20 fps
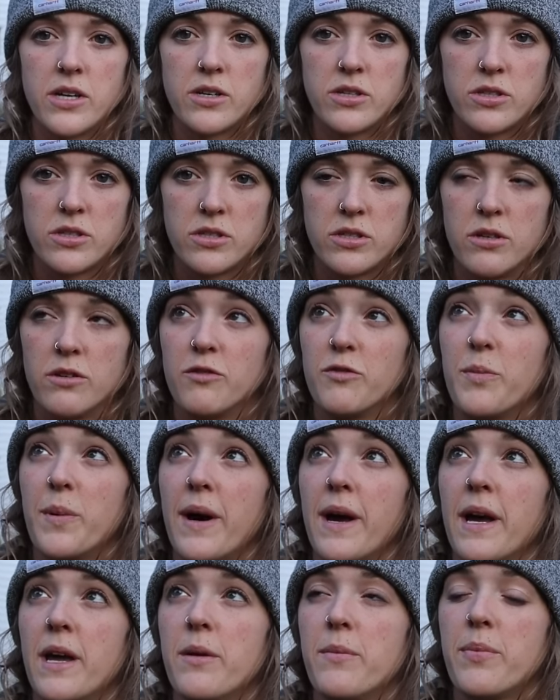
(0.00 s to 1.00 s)
your
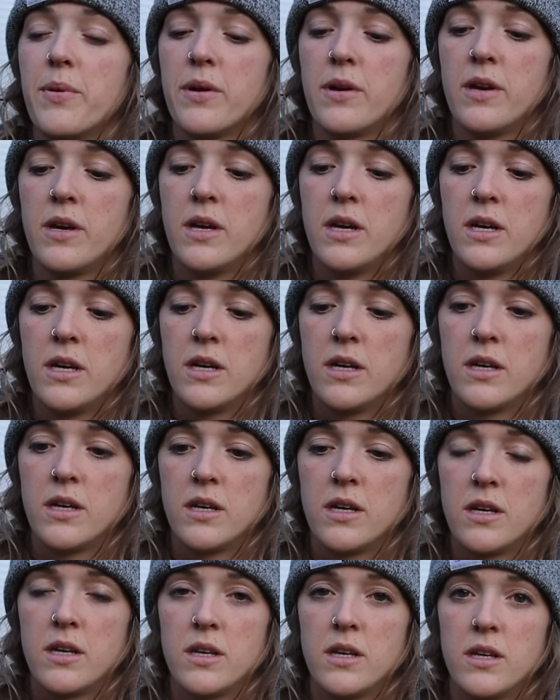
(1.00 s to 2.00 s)
stovepipe,
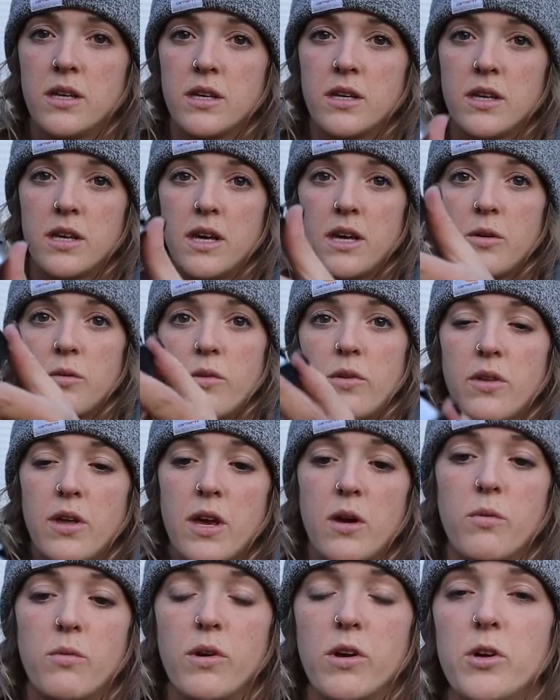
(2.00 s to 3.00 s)

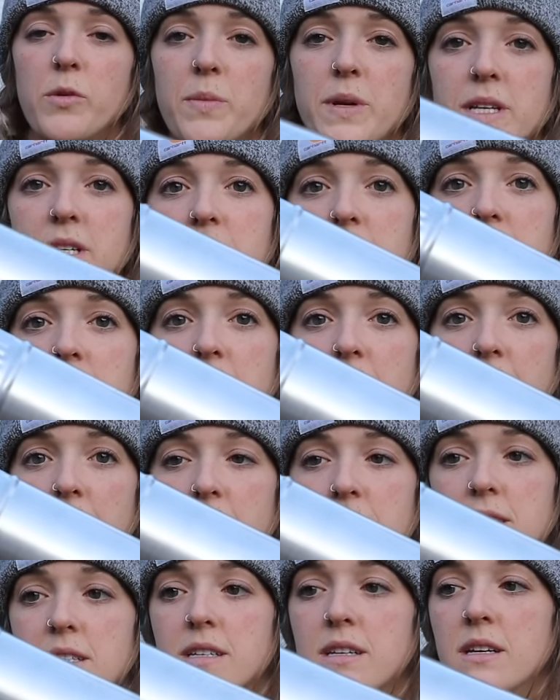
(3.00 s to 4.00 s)
it will be
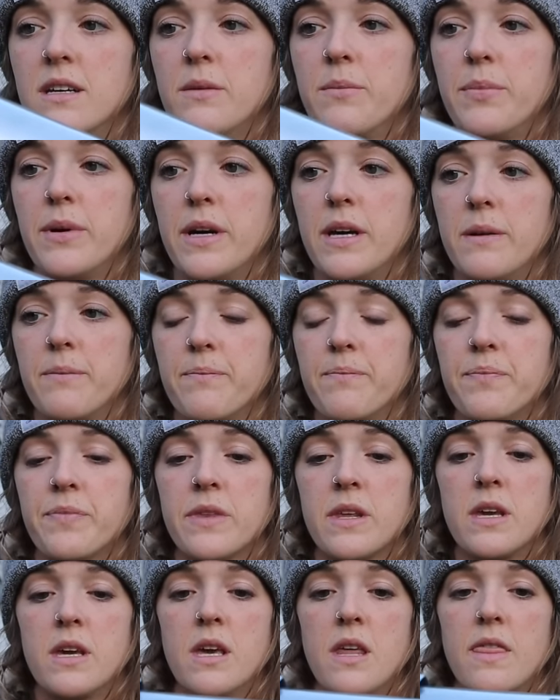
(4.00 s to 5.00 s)
disconnected, but
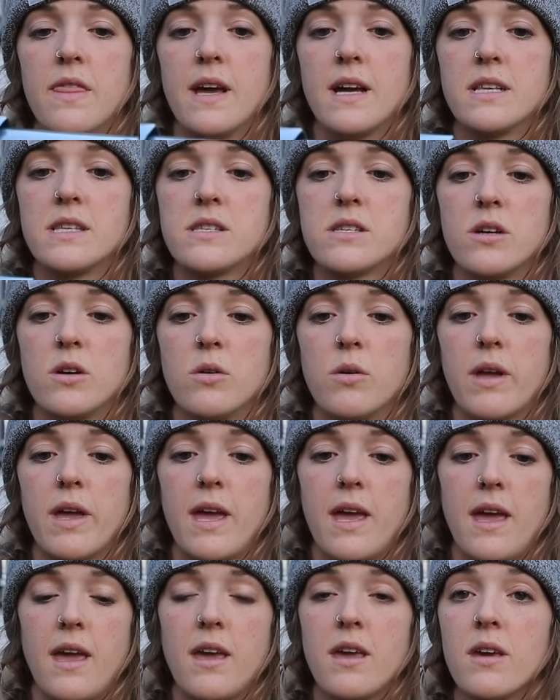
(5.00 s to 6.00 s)
that's
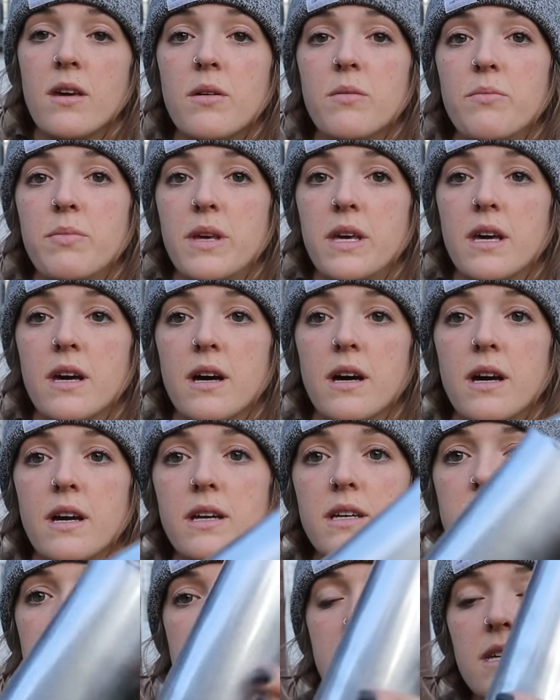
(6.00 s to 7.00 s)
okay
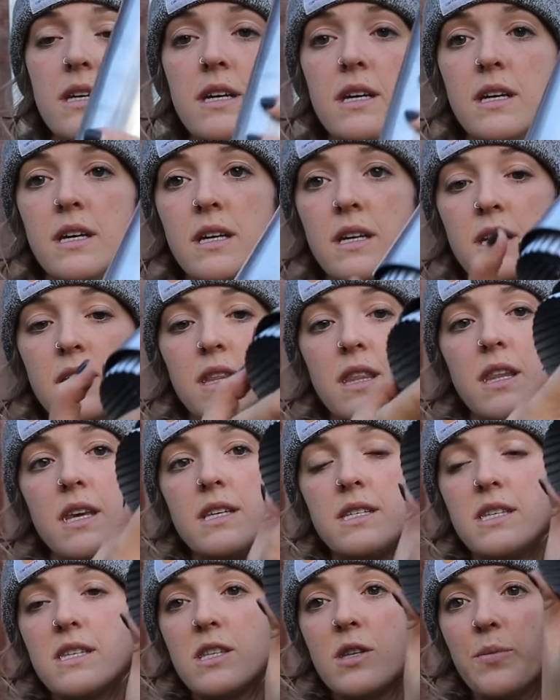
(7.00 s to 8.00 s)
because
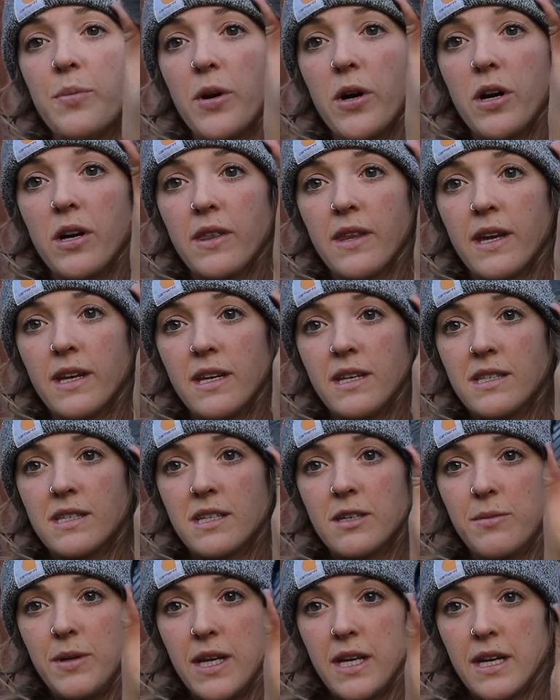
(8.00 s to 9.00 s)
this is the part that
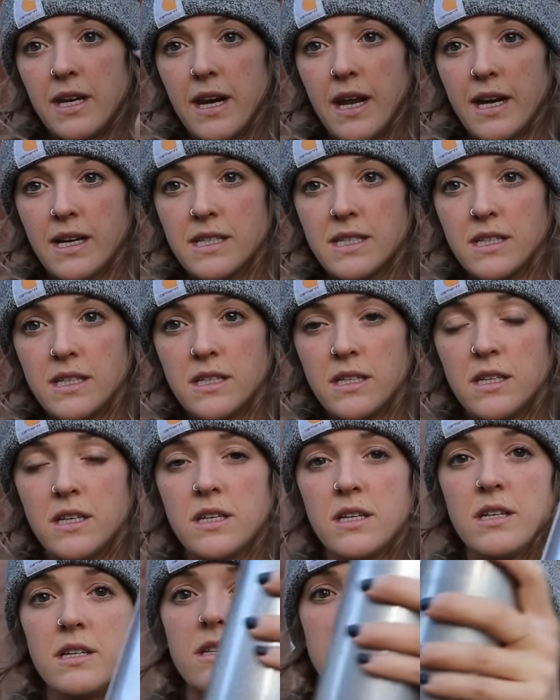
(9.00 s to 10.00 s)
needs to be connected
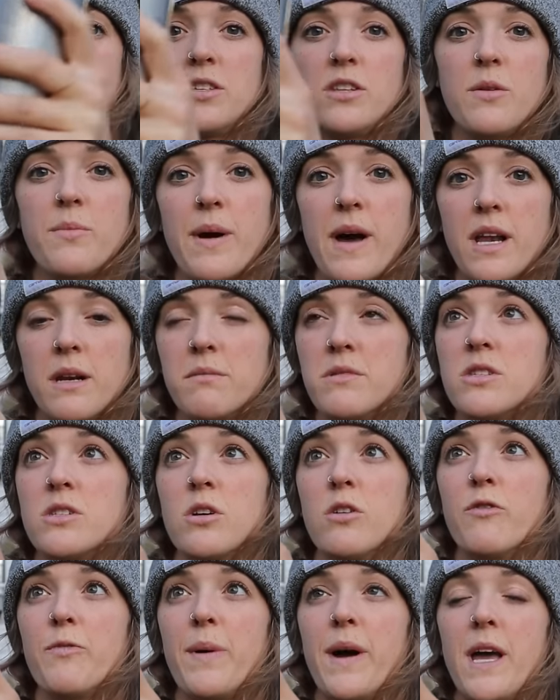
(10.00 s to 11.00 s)
to the bottom
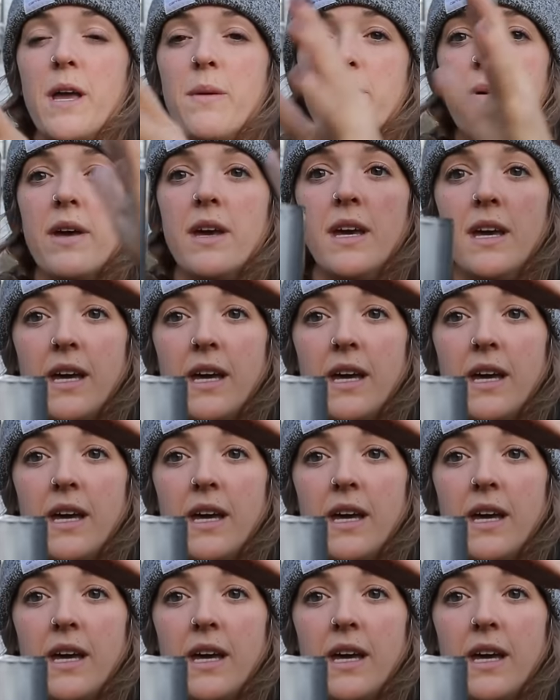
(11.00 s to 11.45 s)
stovepipe,